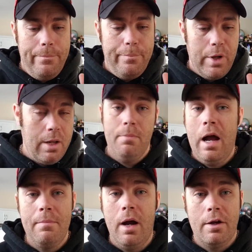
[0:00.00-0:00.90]
But in
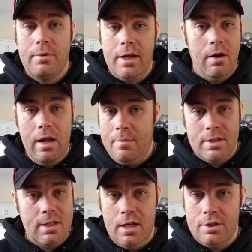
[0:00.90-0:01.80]
my mind right now,
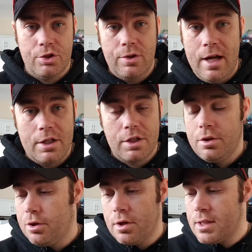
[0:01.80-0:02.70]
MSI is trash.
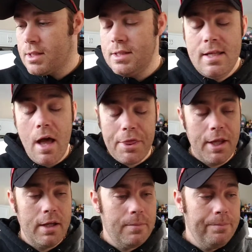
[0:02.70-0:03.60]
There is
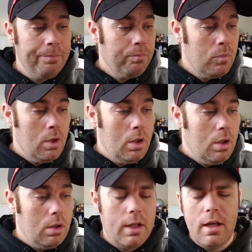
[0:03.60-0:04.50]
nothing,
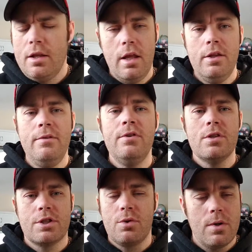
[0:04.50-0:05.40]
like, and even the
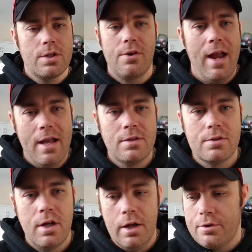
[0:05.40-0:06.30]
stores, their hands are
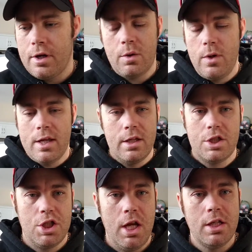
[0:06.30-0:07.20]
tied. They're like, we can
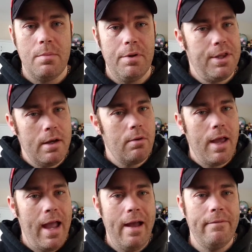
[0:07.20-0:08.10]
exchange it, but they don't
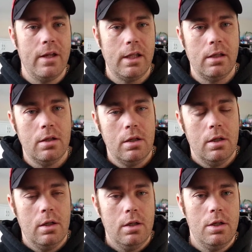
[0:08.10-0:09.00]
have any.
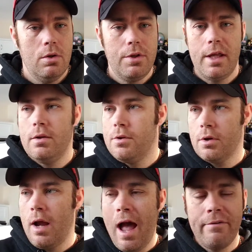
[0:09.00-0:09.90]

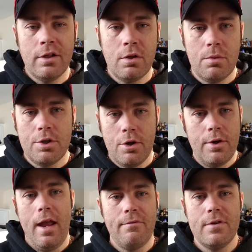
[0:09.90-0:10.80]
They're having to return
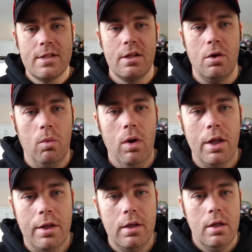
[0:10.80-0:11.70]
every single one.